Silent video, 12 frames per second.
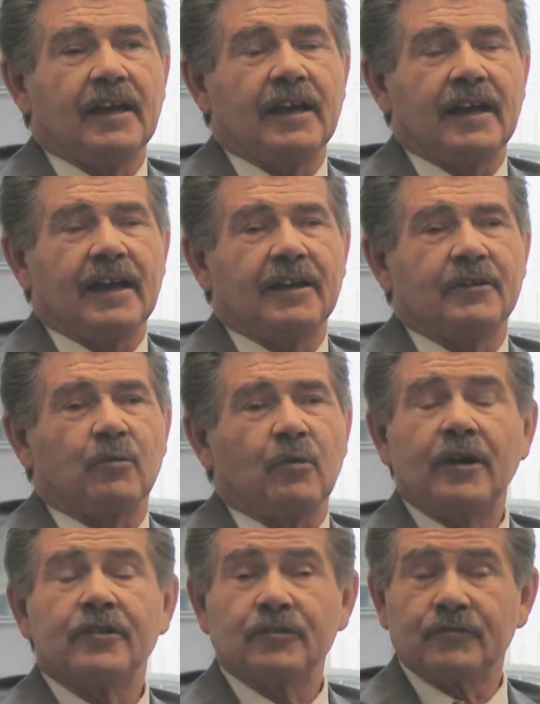And
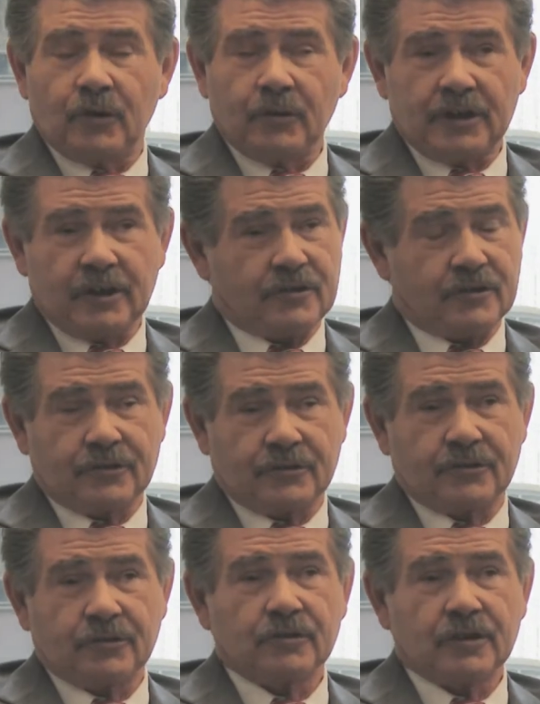while you're voting, either
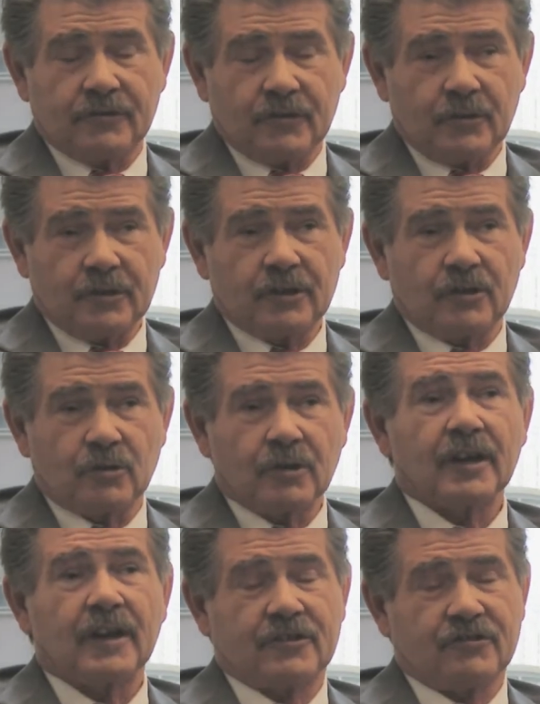during early voting or
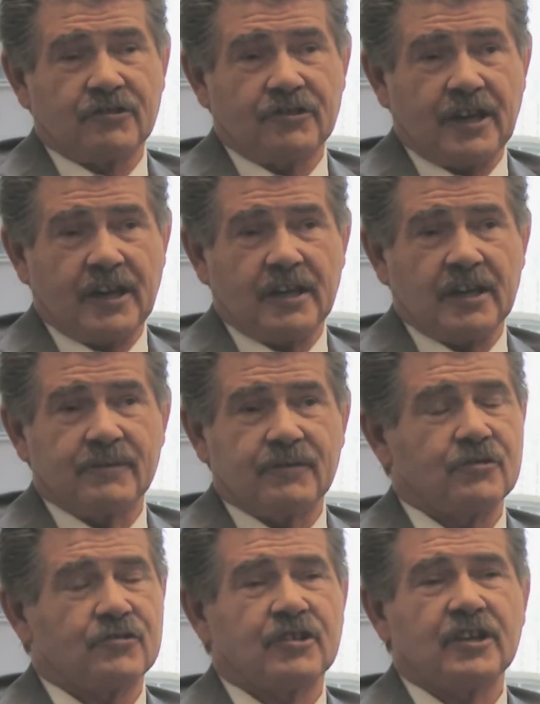on election day, if
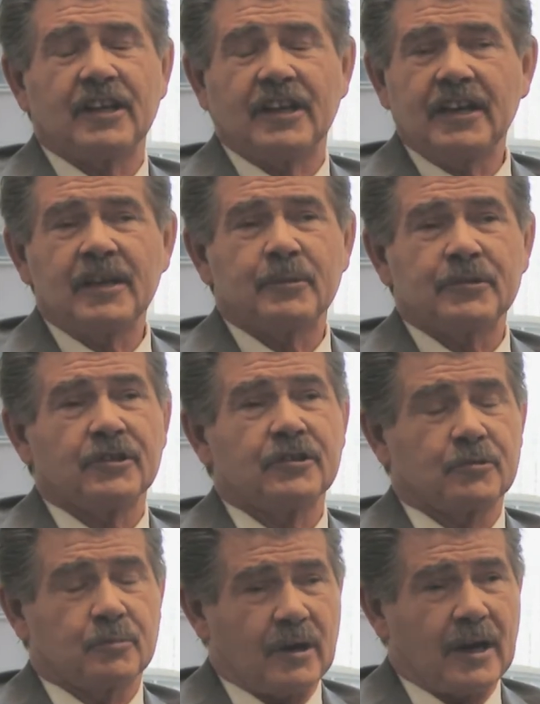you see any
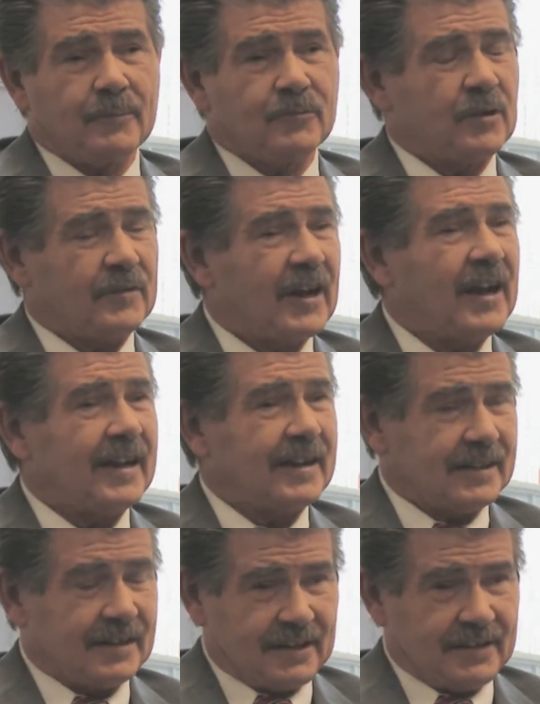particular problems, we have a
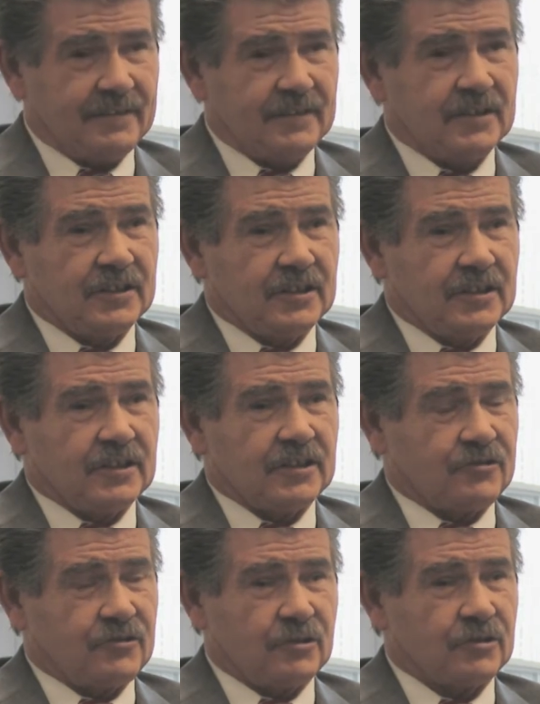hotline
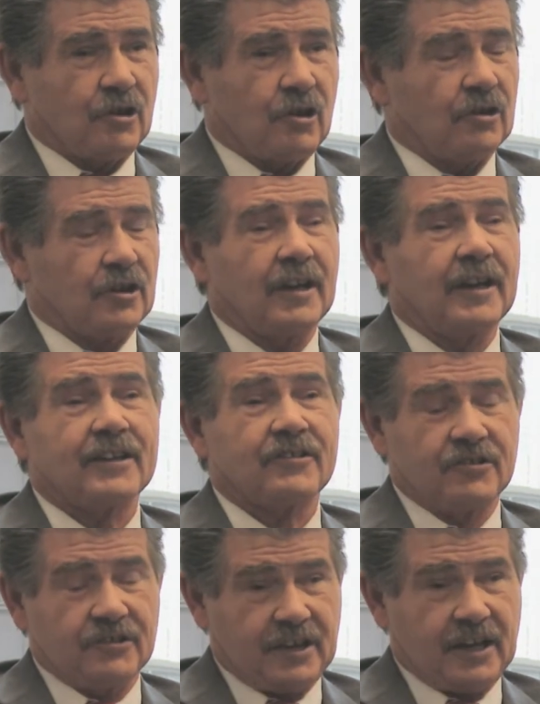that you can call on
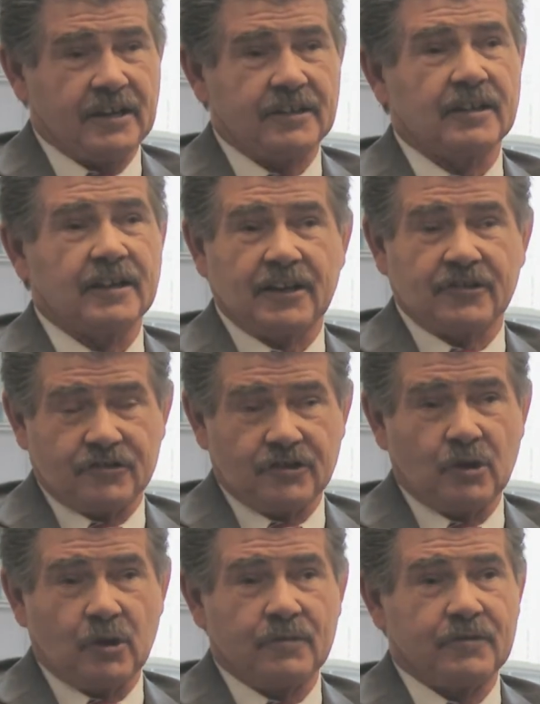election day to let us
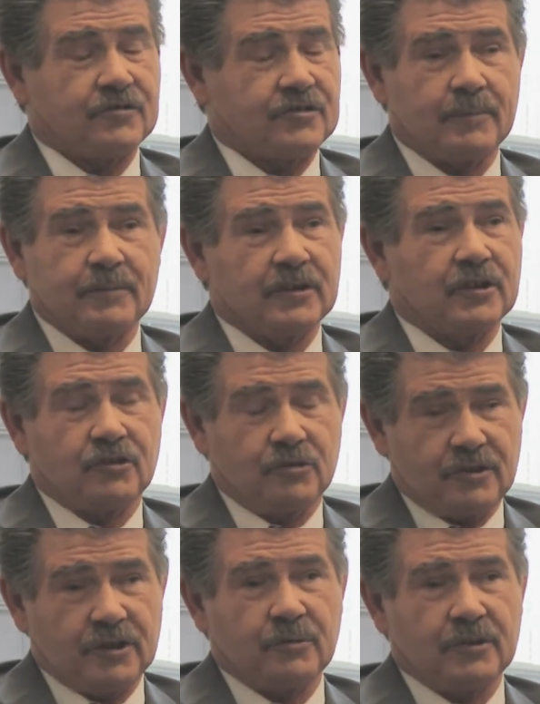know if there's something that you
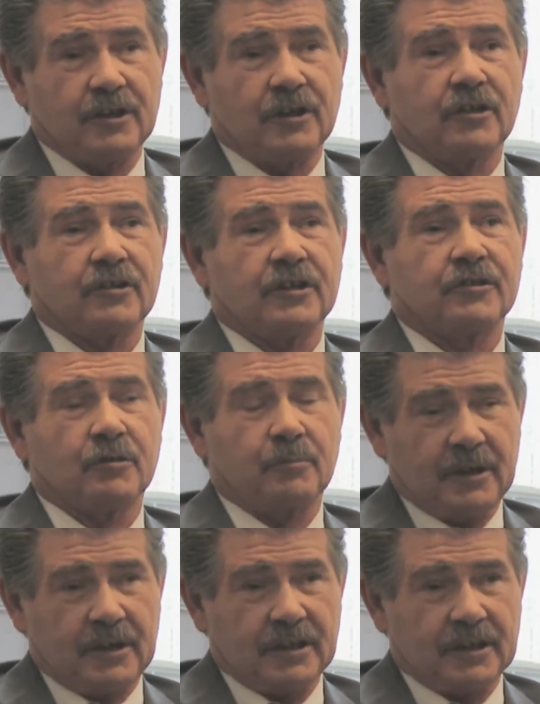think we need to look into
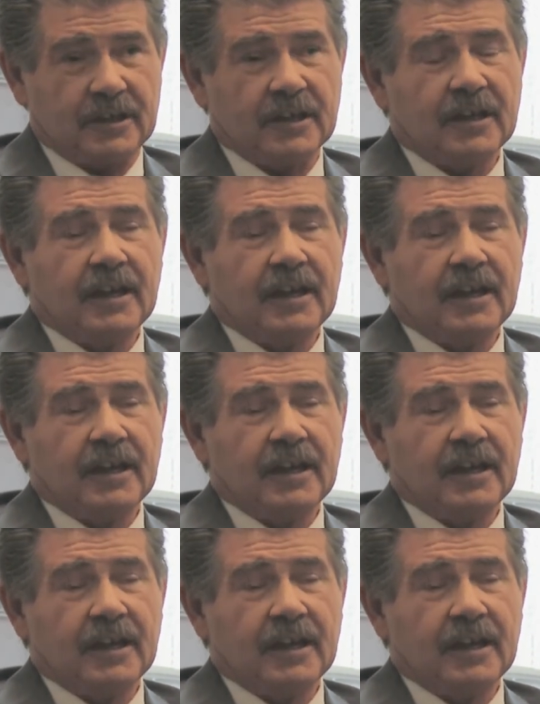immediately.